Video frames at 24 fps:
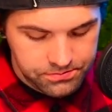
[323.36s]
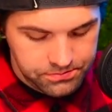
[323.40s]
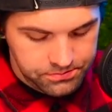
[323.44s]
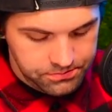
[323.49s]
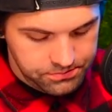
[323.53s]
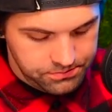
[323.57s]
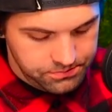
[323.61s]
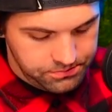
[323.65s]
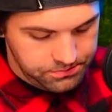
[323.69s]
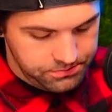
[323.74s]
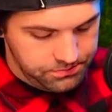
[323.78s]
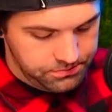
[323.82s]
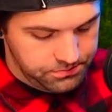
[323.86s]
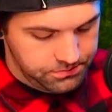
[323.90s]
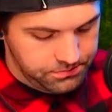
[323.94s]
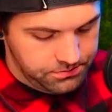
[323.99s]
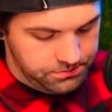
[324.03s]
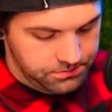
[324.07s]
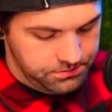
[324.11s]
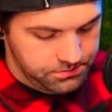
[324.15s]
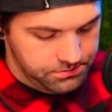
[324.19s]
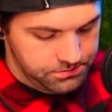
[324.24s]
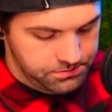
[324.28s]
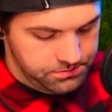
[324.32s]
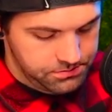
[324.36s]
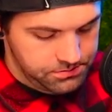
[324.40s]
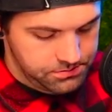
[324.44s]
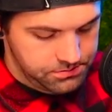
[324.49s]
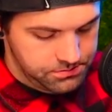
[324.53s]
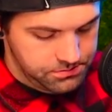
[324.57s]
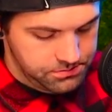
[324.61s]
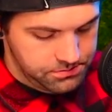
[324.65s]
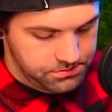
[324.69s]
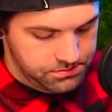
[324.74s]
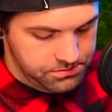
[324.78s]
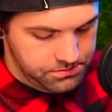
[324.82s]

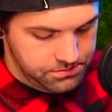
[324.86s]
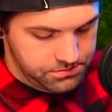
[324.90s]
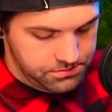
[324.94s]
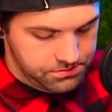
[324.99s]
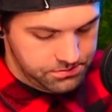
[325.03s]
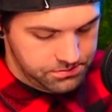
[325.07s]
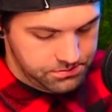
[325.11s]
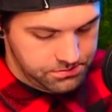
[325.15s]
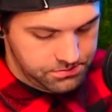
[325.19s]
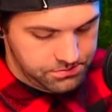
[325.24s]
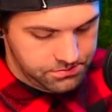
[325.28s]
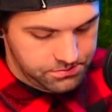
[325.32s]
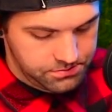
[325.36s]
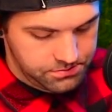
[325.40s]
This person isn't speaking.